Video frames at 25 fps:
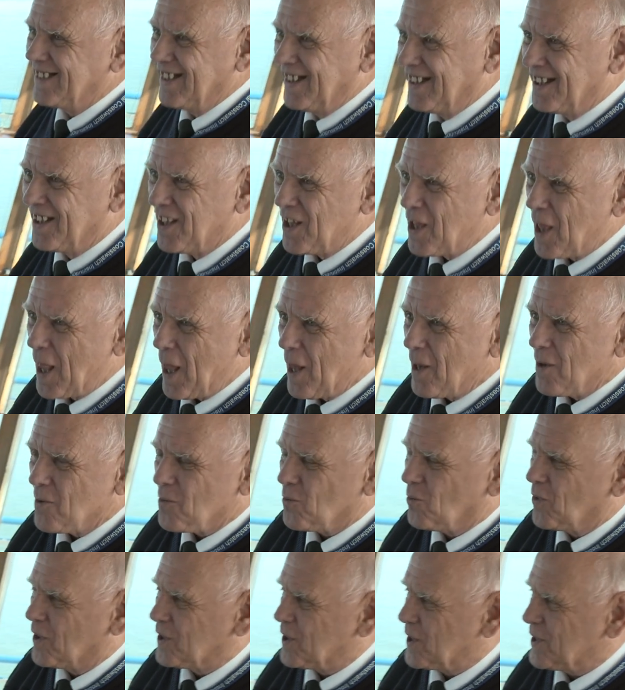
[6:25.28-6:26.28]
Yeah.
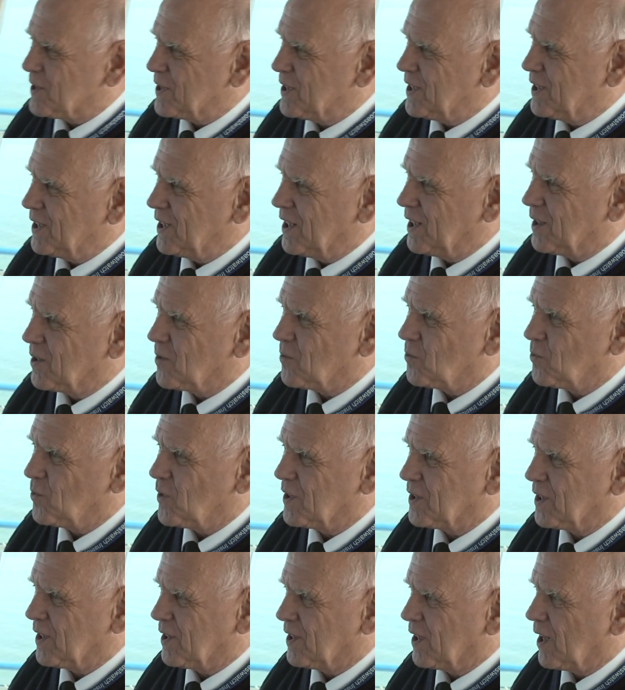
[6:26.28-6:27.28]
One of the uh,
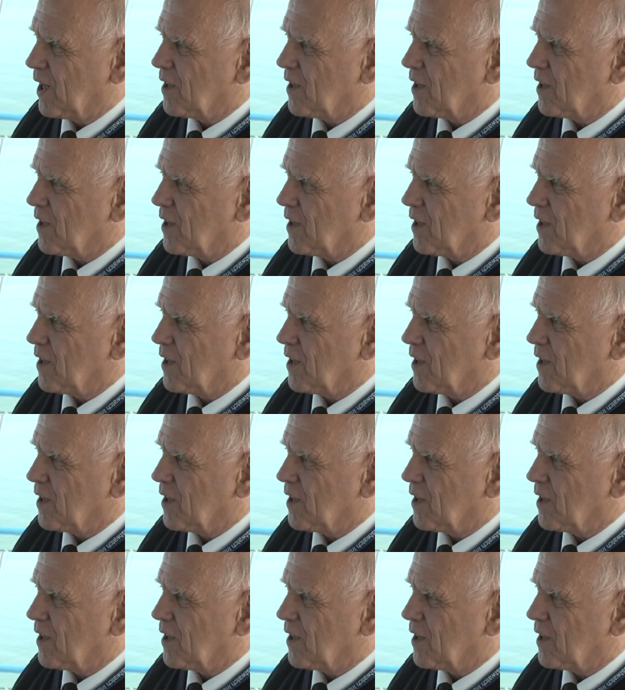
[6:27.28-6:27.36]
one of the